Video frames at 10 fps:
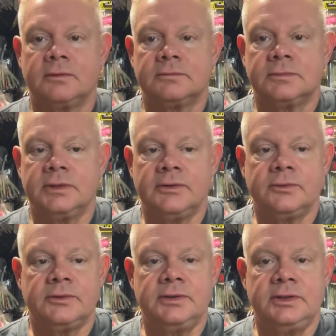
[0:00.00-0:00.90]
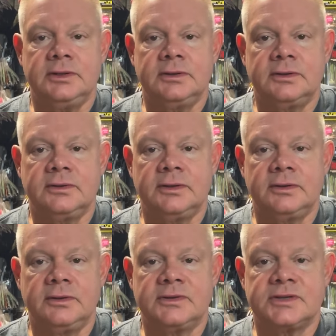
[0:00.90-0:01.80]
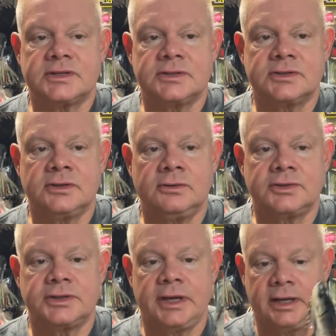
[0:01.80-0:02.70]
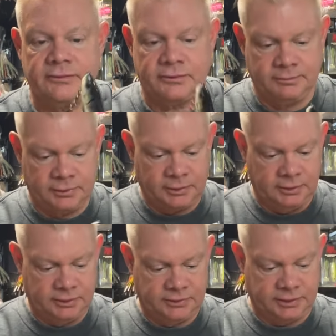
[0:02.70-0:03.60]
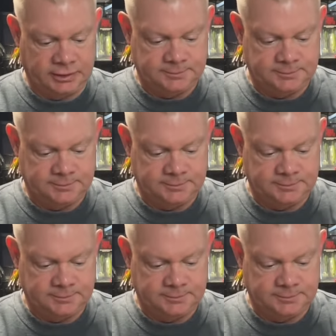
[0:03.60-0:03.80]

But that's what the 6-inch Cull Shad from Berkley looks like.